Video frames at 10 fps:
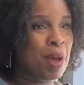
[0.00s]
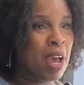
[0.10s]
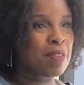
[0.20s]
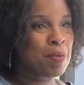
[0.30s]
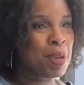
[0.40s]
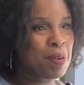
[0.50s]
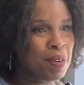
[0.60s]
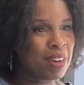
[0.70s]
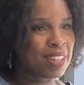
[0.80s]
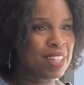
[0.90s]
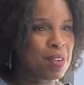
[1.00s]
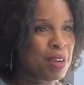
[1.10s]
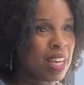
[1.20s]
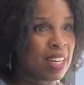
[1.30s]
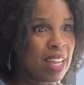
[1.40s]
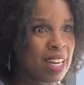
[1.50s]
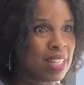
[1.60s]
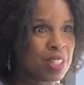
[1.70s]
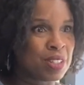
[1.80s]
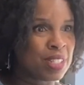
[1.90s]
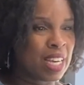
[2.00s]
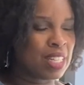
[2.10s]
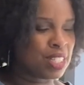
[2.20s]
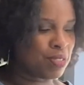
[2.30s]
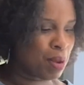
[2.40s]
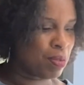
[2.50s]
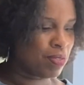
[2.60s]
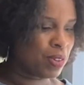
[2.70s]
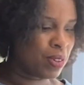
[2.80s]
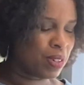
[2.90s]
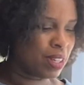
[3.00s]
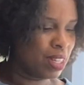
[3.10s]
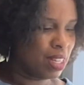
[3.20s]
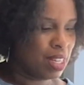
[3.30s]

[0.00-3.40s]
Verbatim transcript: I have to be at work. You know, we had a lot of yeah. little challenges right yeah. before.